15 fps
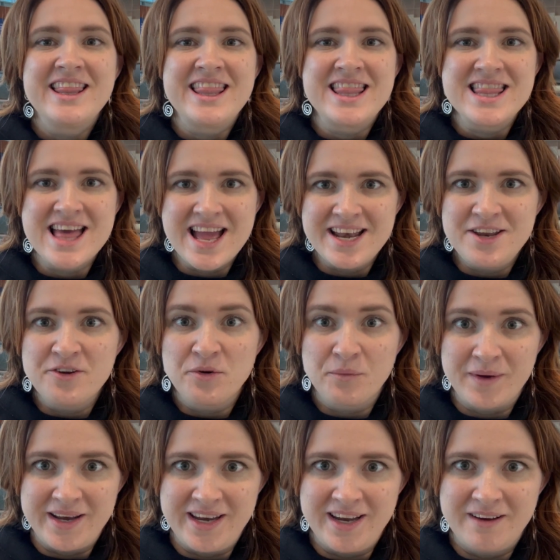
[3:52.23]
then you're
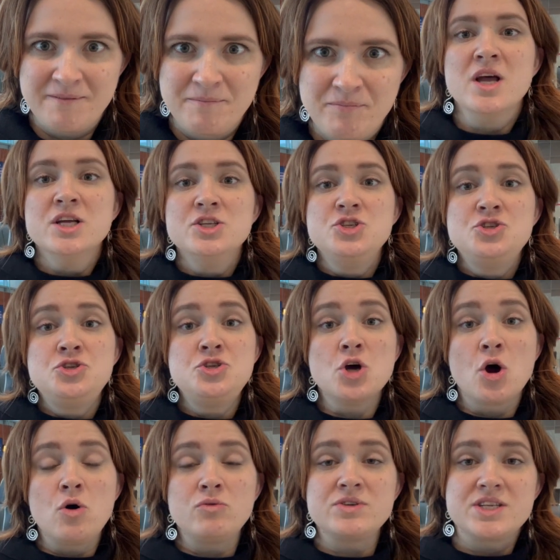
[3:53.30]
winning.
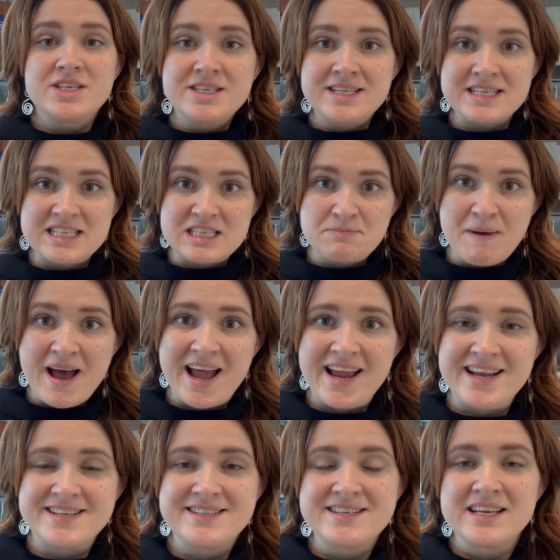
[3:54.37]
Don't
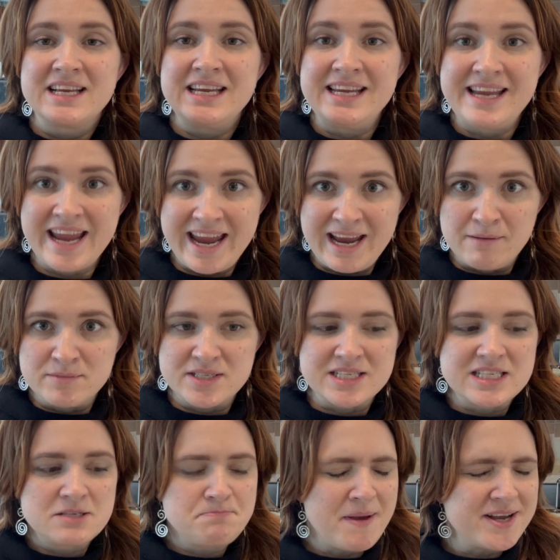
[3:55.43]
despise games,
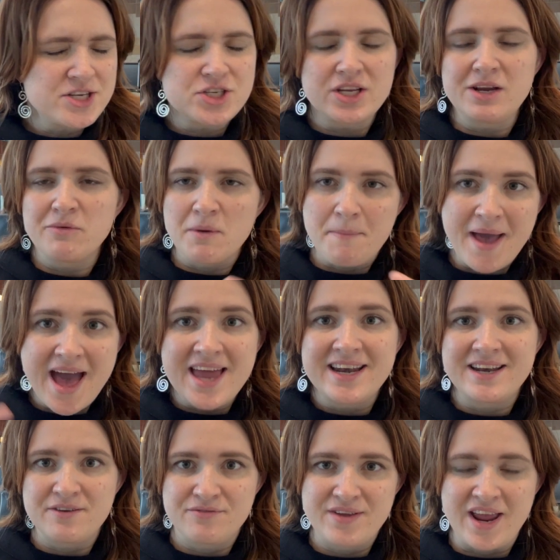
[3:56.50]
especially
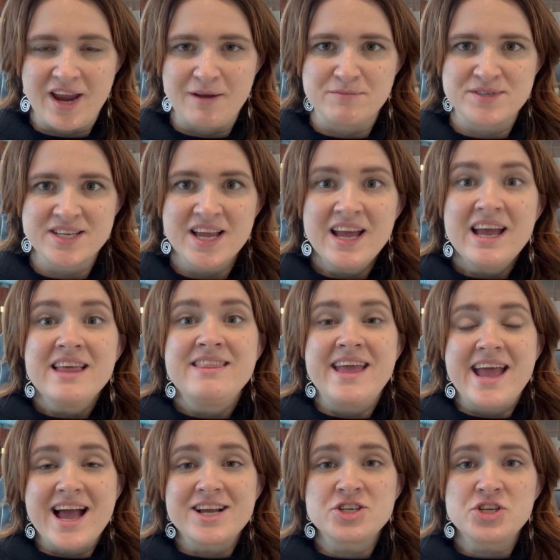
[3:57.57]
repetitive games. They
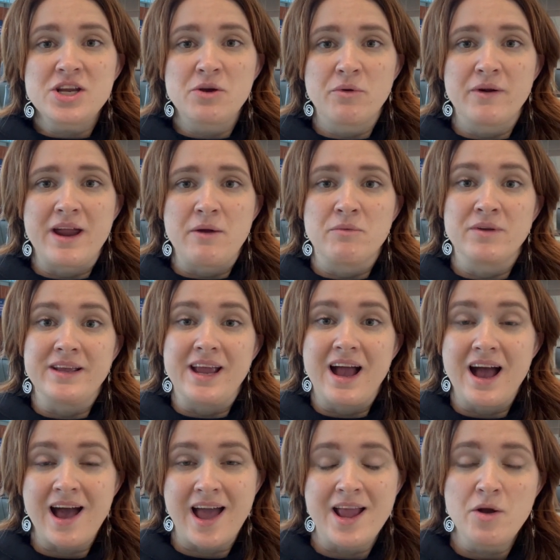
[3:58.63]
actually create really
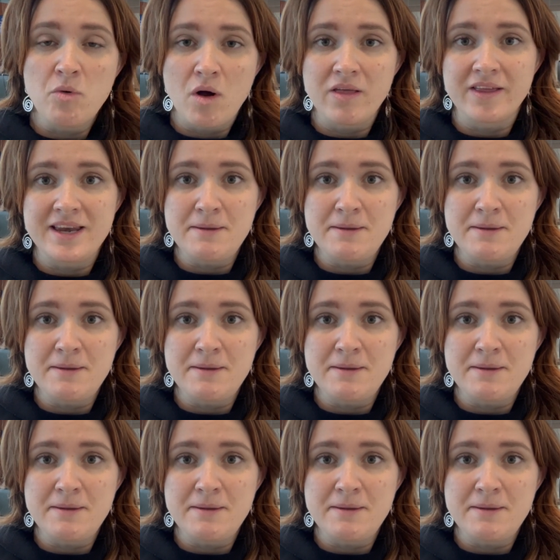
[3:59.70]
high quality